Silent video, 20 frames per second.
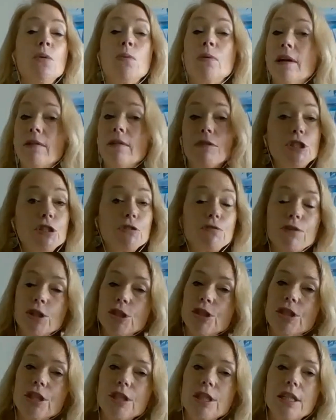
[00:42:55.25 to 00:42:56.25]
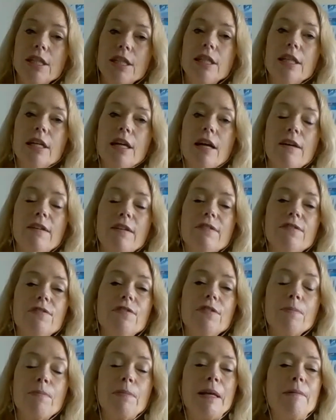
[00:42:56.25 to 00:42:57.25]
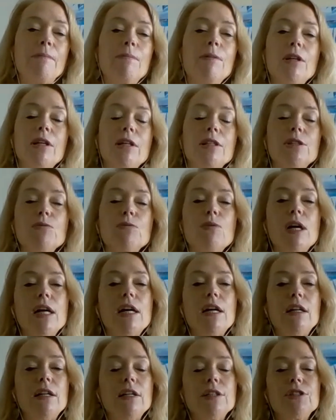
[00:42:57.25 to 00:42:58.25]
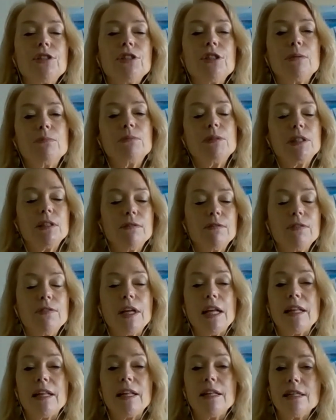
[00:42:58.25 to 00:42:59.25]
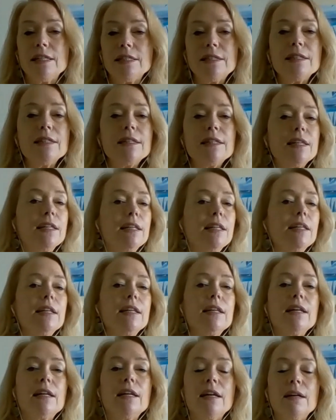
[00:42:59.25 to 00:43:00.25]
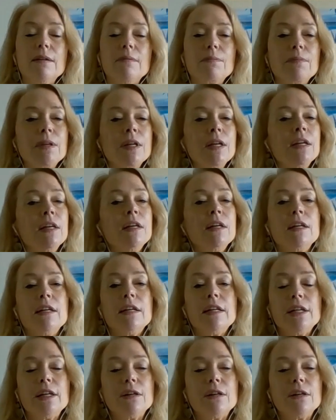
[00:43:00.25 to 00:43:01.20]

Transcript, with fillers: We have a diversity of people as well in terms of ethnicity, um, you